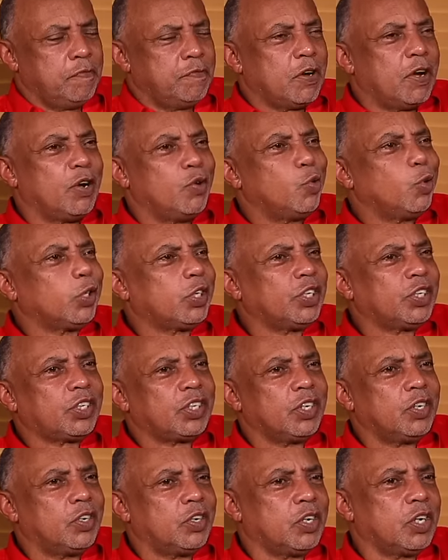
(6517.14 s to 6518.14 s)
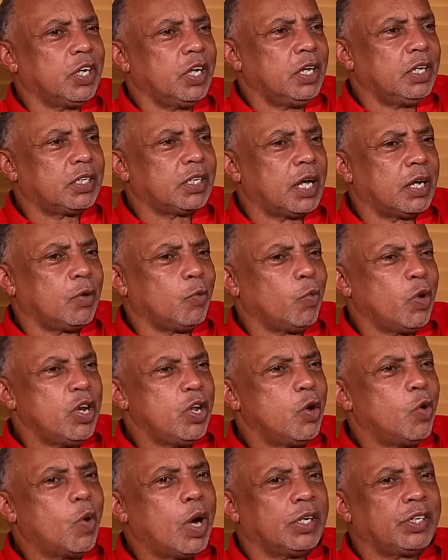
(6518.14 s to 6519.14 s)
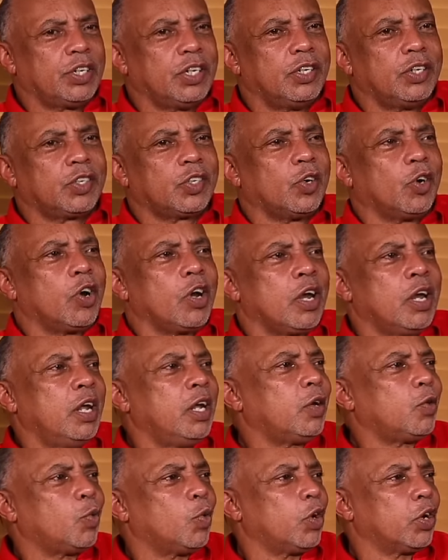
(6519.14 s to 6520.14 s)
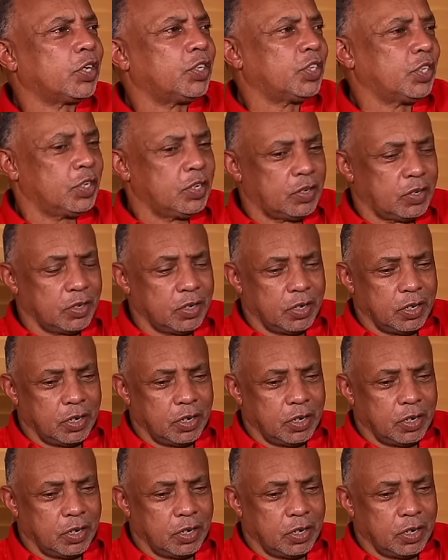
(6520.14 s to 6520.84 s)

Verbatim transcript: you notice, you know, is that when you're watching certain networks, you know,